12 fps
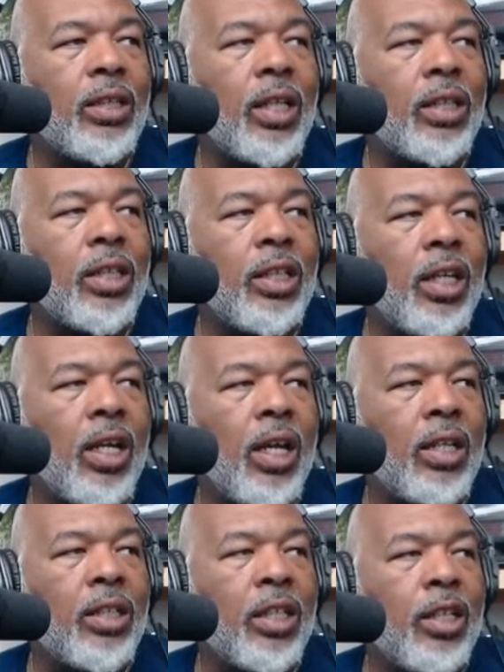as an
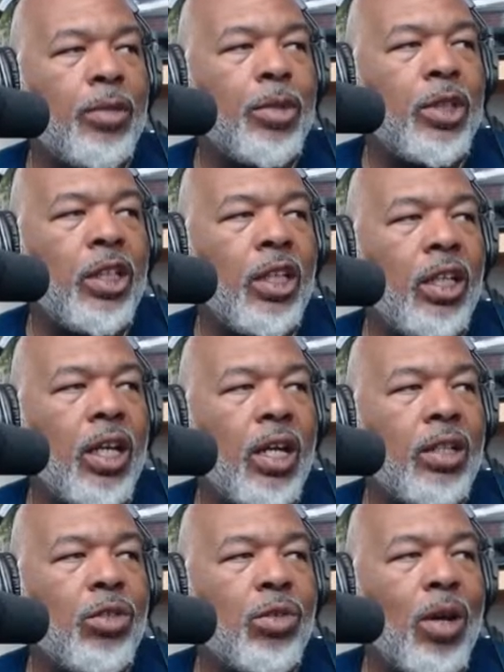MC,
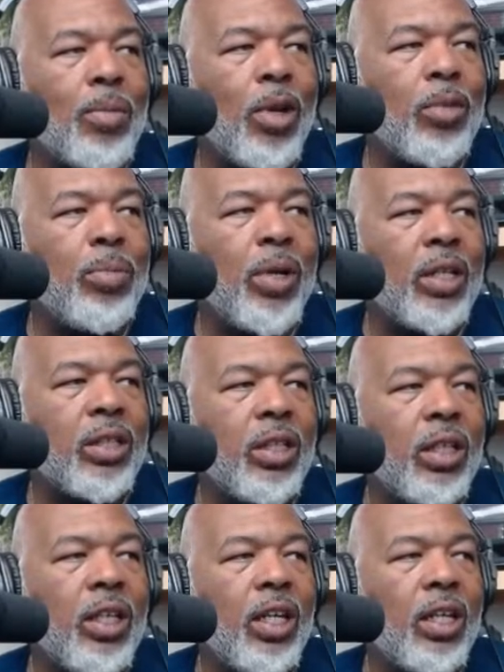I try my best
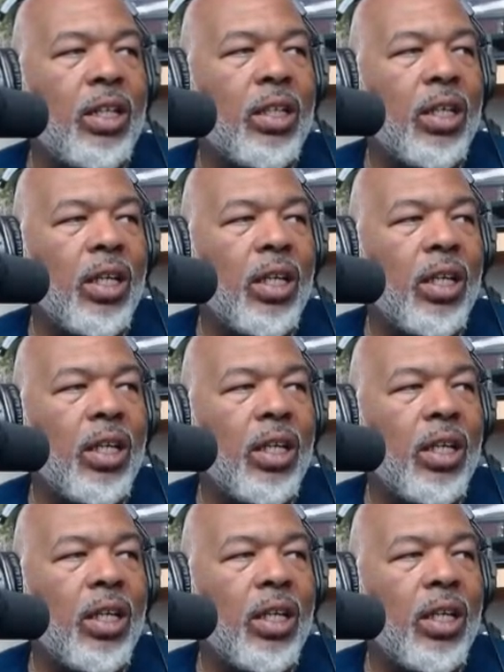to get